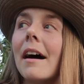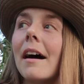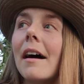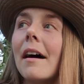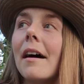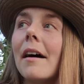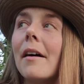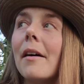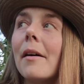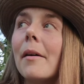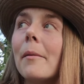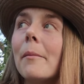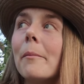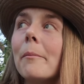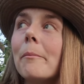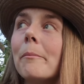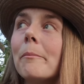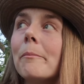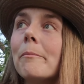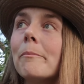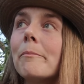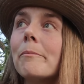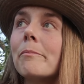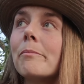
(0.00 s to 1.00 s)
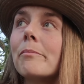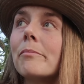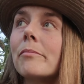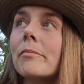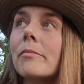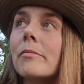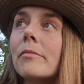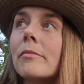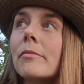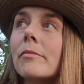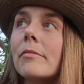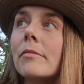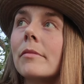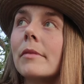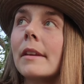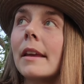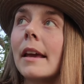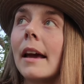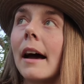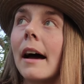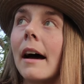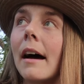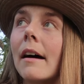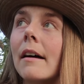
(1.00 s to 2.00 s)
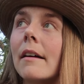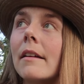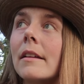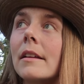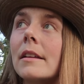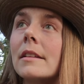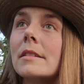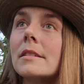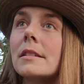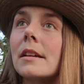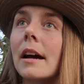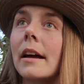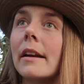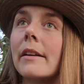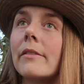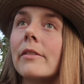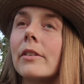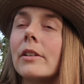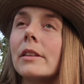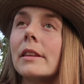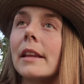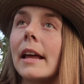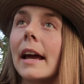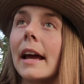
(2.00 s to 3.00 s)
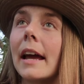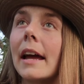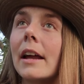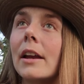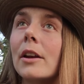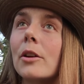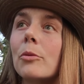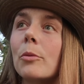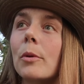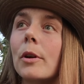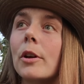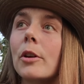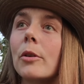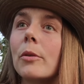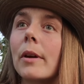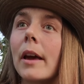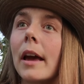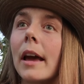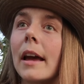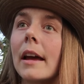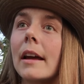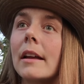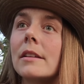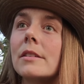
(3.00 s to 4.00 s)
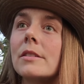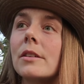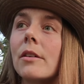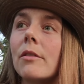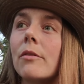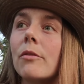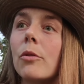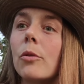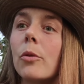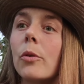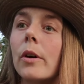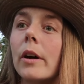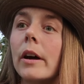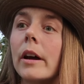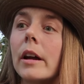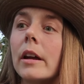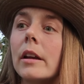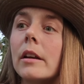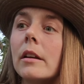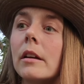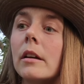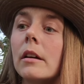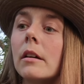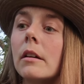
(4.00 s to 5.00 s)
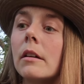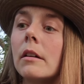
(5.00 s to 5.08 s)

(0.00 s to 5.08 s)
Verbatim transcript: Um, yeah, it's kind of a land where you can't avoid.